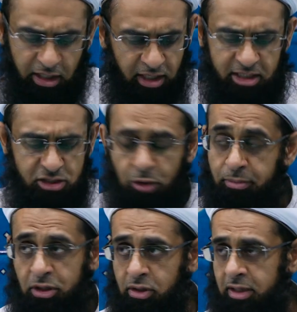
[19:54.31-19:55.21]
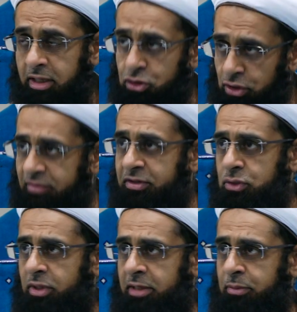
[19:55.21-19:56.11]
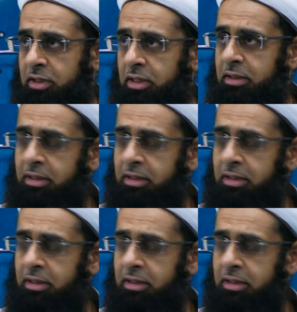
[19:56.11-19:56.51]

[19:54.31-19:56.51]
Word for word: And it's not beyond Allah to give it to anybody.